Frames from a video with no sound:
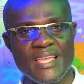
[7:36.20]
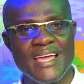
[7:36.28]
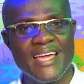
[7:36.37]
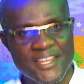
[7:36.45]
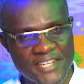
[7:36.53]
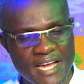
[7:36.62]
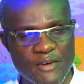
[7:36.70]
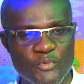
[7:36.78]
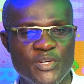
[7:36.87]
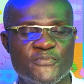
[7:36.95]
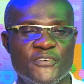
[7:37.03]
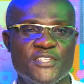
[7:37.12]
Now,
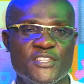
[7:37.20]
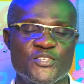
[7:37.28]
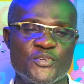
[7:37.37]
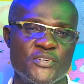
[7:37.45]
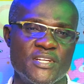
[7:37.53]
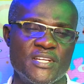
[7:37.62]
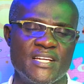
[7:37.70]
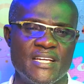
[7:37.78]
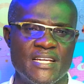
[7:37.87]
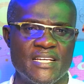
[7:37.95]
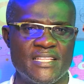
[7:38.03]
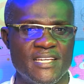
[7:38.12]
wait for the story.
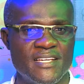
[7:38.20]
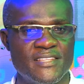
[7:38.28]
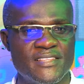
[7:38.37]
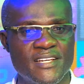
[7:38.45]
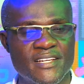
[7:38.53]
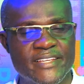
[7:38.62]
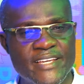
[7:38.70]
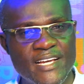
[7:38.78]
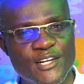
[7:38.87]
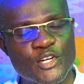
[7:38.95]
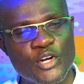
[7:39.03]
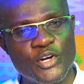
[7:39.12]
The
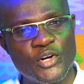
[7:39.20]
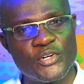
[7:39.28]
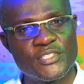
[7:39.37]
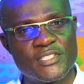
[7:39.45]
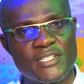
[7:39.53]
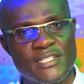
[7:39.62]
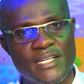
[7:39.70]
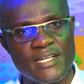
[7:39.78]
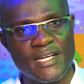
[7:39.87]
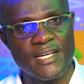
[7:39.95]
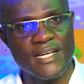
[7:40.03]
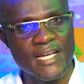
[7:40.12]
girl called
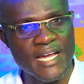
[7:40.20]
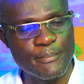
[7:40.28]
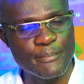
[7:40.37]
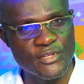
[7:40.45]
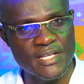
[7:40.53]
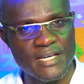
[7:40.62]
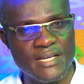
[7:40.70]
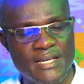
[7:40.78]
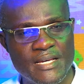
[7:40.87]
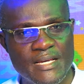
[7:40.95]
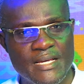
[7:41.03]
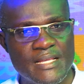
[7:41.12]
her mother
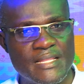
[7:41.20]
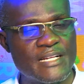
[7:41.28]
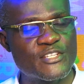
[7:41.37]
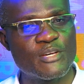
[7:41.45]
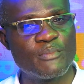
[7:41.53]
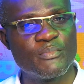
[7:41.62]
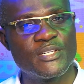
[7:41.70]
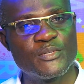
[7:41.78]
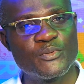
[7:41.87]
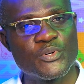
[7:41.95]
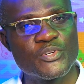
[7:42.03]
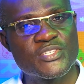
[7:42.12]
that somebody
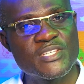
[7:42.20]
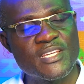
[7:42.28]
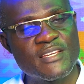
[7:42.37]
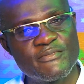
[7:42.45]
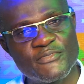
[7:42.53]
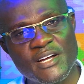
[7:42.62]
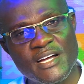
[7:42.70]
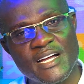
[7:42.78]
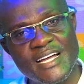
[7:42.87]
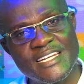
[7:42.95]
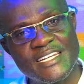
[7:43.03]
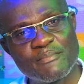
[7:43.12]
was seeking for her
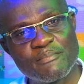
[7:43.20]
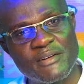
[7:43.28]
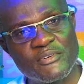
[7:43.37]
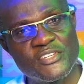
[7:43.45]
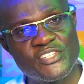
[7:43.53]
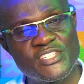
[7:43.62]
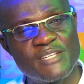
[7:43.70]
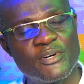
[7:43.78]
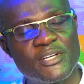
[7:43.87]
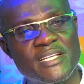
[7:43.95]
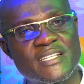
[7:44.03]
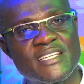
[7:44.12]
hand in marriage. The
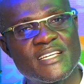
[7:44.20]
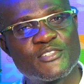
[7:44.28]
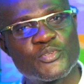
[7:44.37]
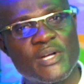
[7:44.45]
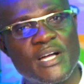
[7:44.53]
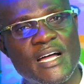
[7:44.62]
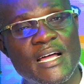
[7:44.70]
mother said to her,